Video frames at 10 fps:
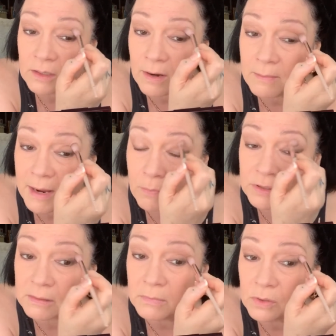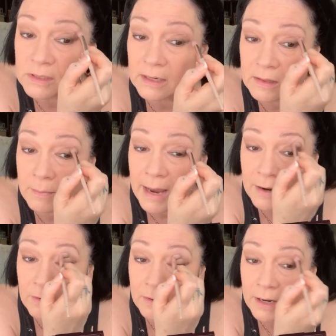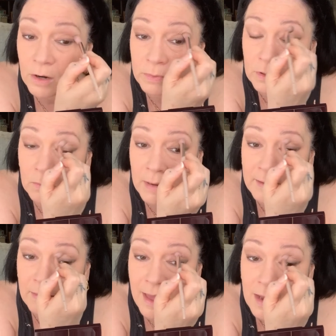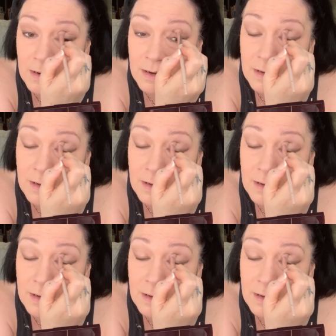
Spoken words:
so I may put some music in the background. I hope you don't mind that.